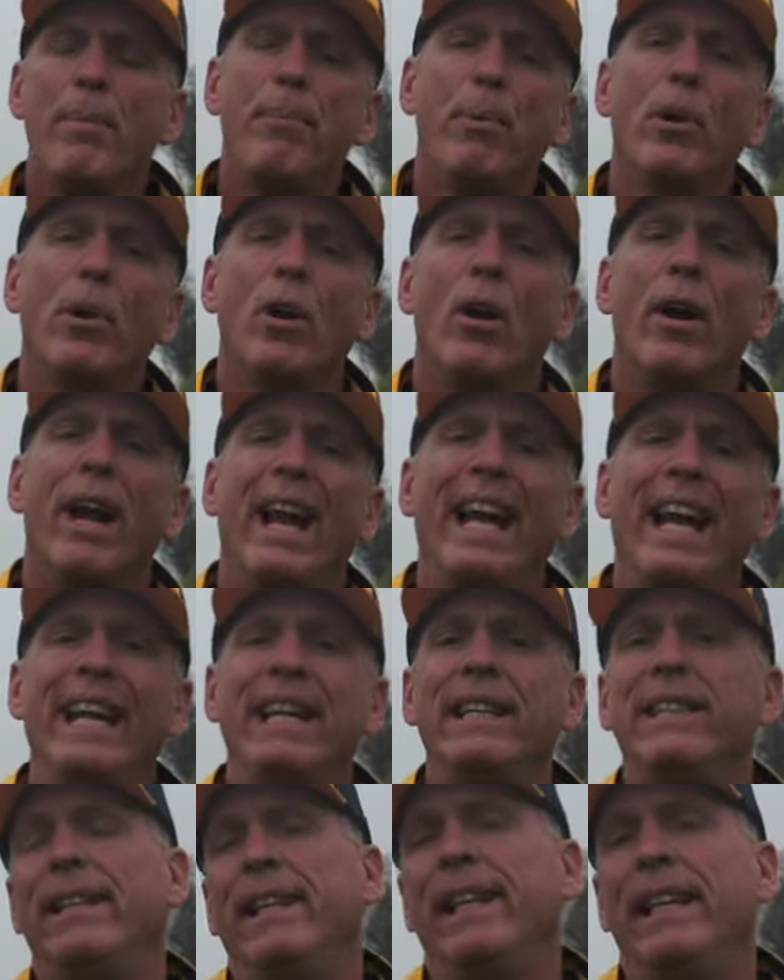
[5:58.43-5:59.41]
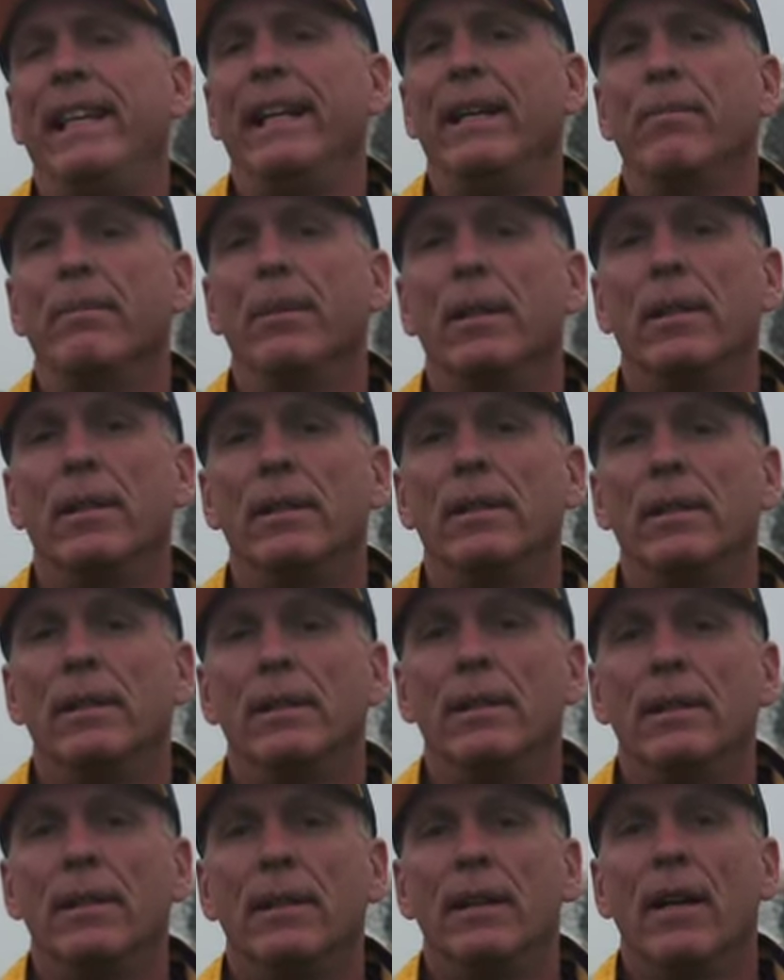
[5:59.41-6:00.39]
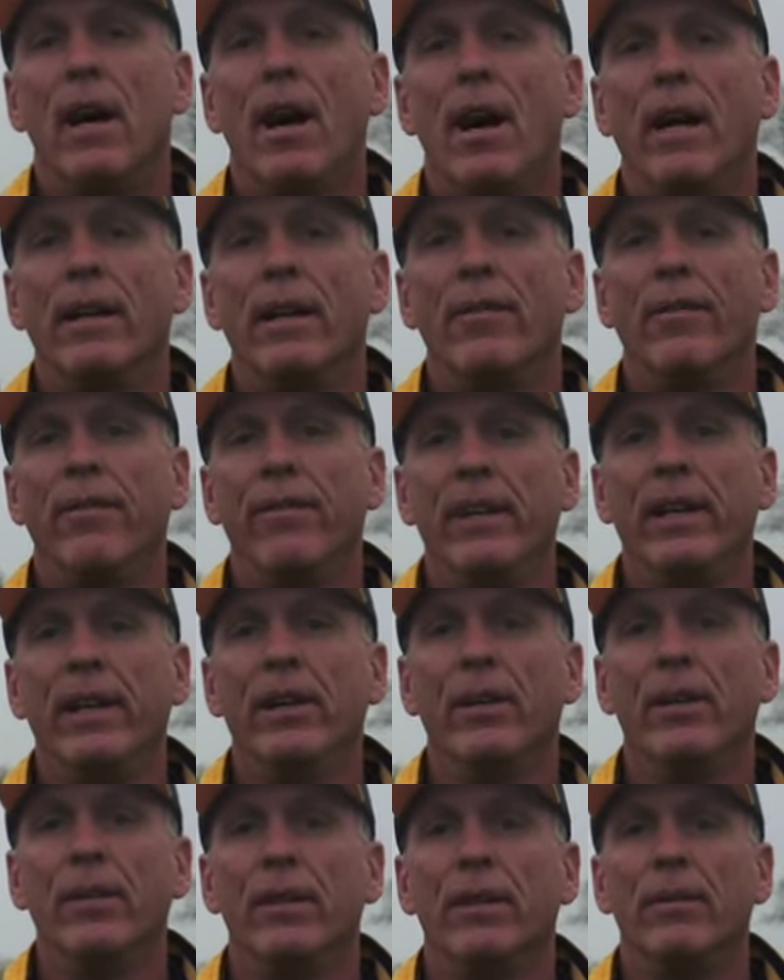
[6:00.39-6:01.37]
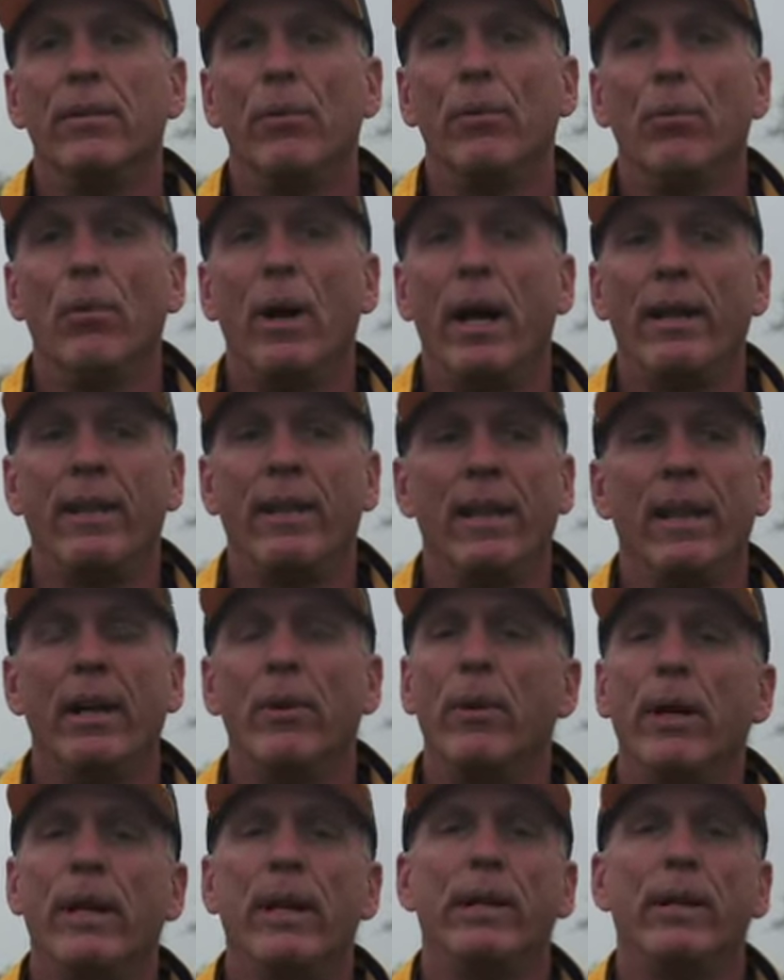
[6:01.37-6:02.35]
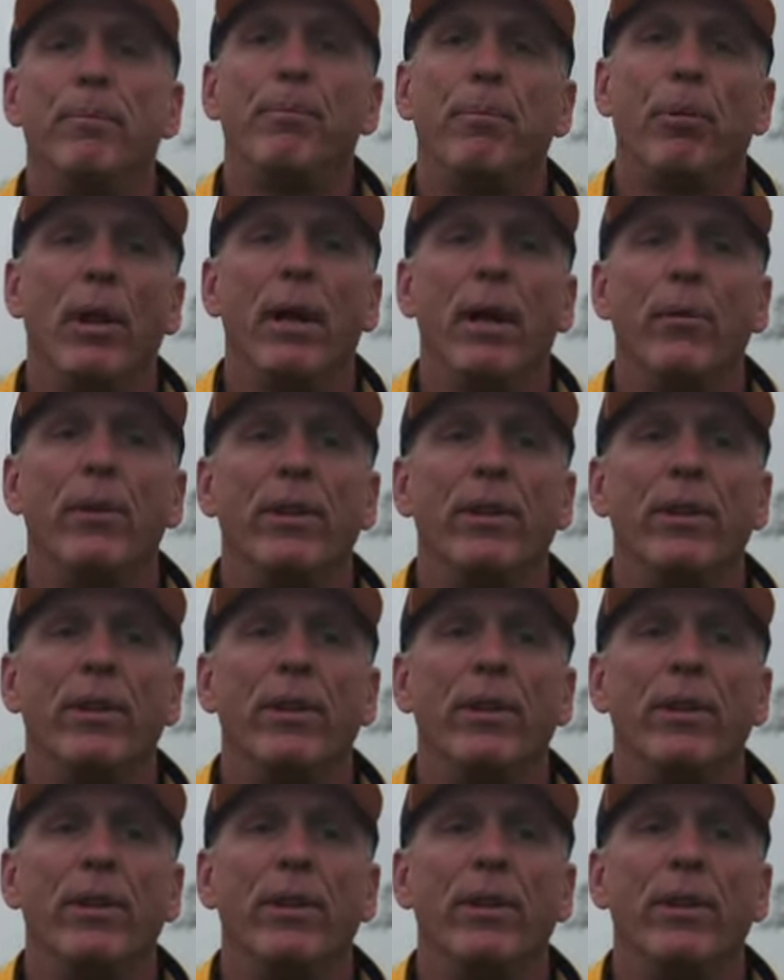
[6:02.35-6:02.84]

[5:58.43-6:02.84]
we put our A team on the field, I think we can play